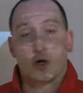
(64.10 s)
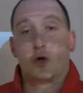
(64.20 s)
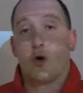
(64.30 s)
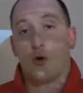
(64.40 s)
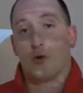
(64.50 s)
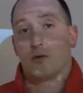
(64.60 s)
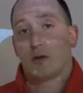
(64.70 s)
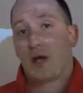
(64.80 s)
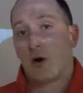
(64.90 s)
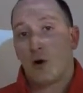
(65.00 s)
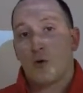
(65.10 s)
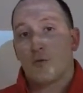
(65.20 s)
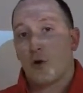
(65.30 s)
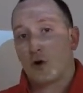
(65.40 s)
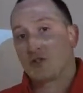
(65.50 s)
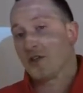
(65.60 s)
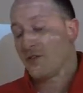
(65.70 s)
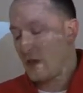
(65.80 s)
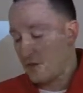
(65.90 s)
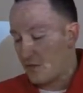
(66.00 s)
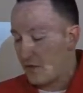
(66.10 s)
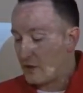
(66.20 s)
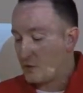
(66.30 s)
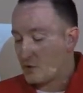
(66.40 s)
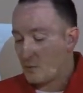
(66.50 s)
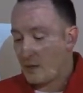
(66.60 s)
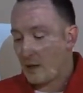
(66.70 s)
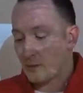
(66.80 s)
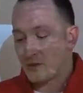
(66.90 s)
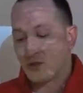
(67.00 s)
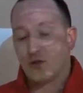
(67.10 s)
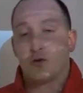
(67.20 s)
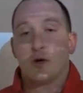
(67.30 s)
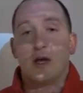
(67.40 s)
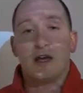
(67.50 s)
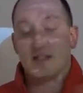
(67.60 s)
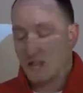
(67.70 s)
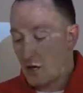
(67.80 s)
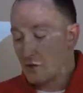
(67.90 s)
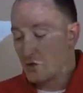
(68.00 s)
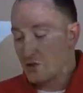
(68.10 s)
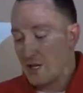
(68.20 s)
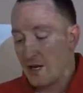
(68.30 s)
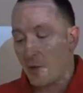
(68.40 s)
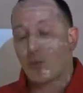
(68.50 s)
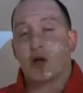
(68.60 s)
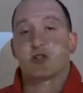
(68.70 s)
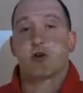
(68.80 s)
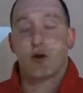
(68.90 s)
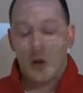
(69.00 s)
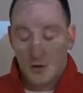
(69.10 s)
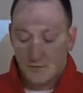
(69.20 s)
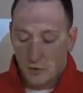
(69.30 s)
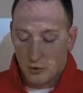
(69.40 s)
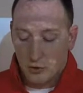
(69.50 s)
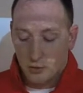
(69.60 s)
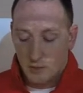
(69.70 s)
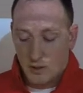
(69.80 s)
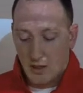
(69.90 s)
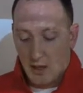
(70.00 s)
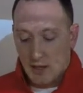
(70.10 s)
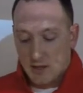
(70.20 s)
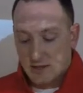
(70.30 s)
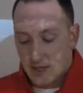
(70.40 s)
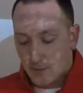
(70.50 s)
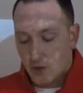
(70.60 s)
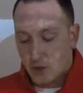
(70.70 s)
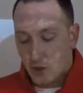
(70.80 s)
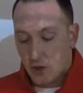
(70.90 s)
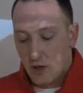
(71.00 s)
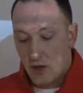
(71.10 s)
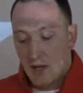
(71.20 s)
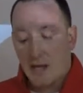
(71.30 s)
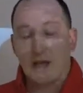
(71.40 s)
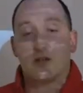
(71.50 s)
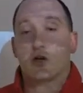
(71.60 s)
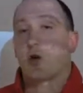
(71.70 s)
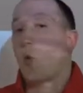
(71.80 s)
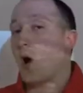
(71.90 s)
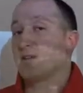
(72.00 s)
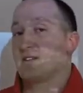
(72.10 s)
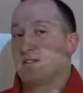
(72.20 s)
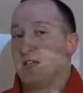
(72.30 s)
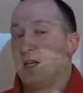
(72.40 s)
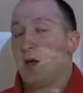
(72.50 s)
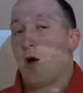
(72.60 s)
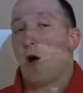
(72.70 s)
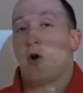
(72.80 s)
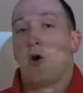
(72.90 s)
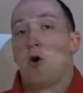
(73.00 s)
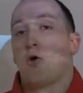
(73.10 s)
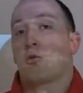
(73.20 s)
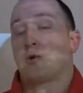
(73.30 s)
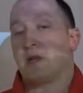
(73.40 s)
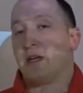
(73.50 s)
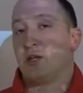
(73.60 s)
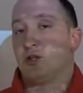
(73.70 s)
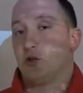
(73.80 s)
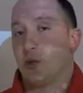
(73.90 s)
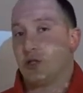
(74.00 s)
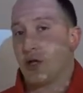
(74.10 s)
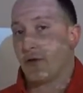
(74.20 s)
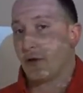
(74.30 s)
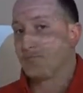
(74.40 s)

goal, okay, our overarching thing, the thing you should be able to do is understand how pressure, volume, temperature, and quantity are all related to each other.